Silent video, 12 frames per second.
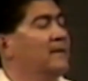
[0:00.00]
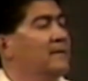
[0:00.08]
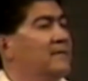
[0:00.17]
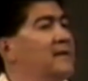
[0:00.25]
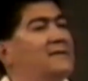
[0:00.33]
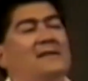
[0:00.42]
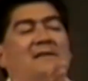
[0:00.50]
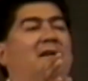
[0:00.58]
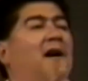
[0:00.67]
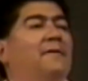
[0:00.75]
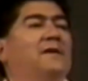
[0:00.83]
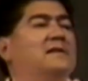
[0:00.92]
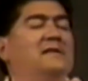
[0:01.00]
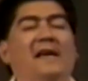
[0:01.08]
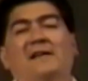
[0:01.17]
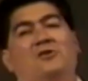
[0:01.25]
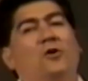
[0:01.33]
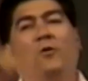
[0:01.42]
This is Covey's thing
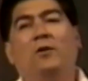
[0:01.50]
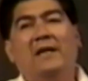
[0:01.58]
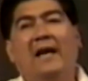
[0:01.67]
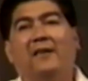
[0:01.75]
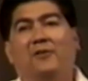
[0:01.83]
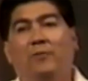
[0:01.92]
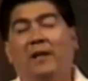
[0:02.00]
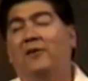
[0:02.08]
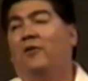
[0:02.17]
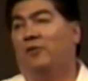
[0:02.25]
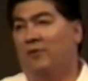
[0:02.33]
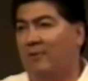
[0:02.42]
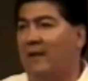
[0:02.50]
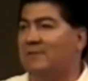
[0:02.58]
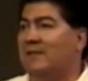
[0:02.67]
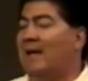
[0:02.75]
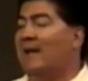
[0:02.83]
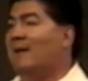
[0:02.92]
is totally out the window. You know what I'm
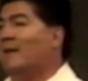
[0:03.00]
saying?